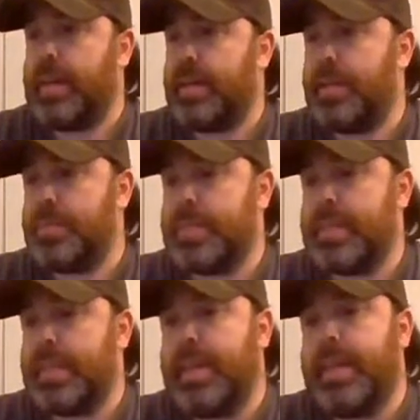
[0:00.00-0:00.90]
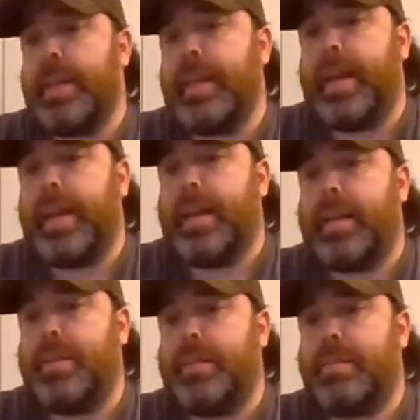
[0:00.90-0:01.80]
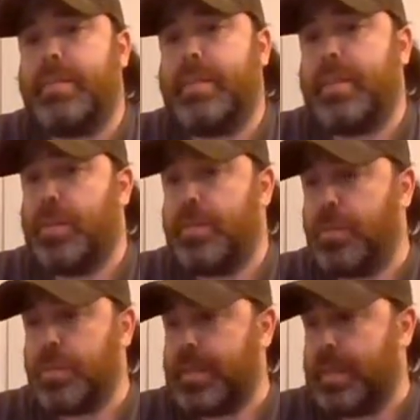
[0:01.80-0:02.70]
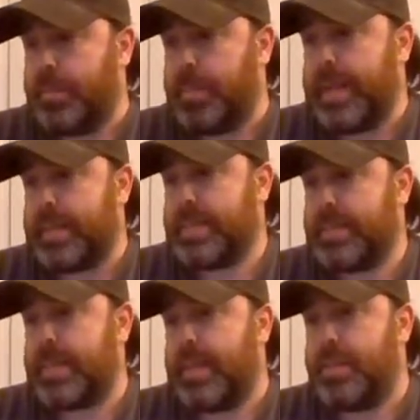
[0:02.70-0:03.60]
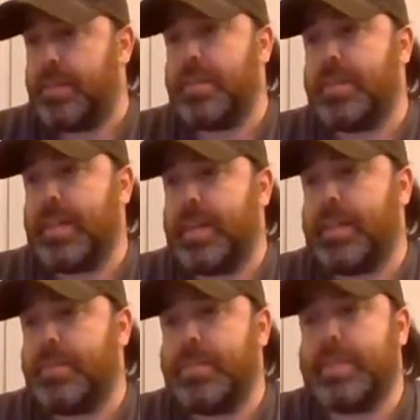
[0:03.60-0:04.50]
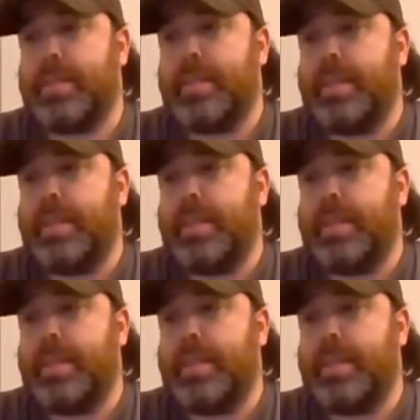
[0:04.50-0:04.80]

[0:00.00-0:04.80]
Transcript: times, and enforcing masks at all the times.